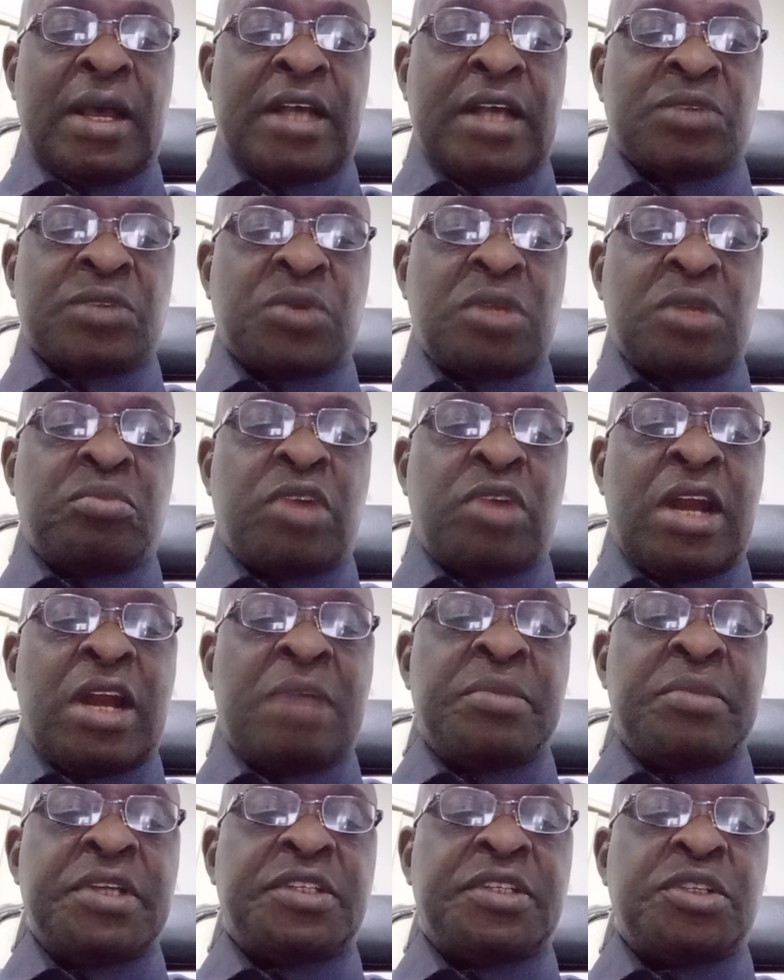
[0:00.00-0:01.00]
As what
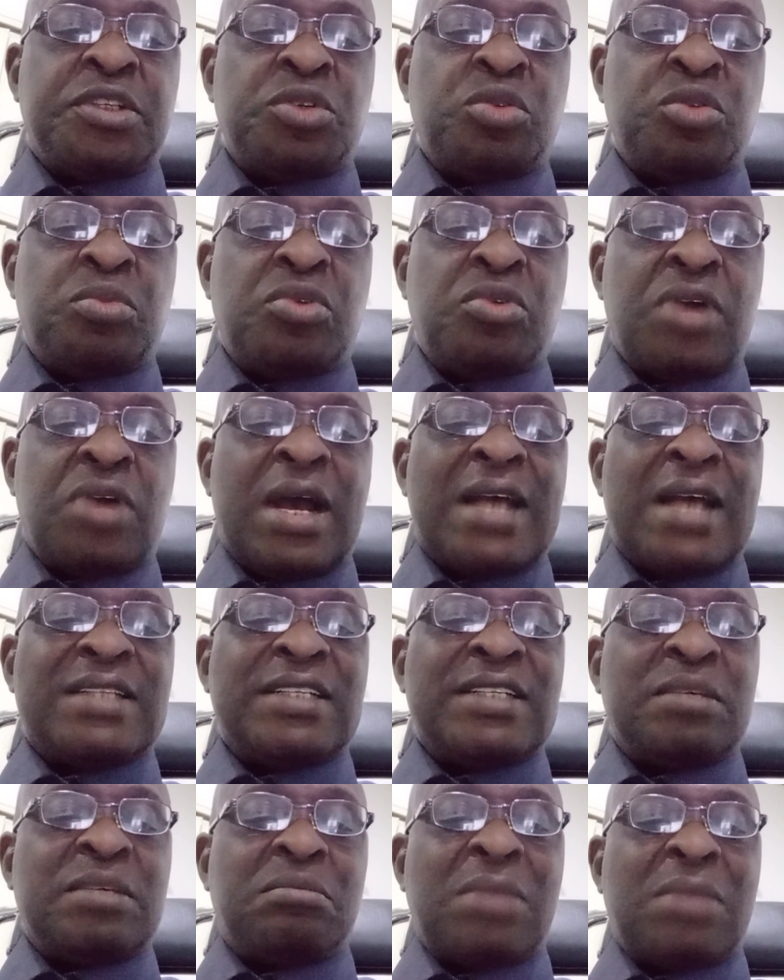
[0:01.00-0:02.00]
Bola made, Tinubu has the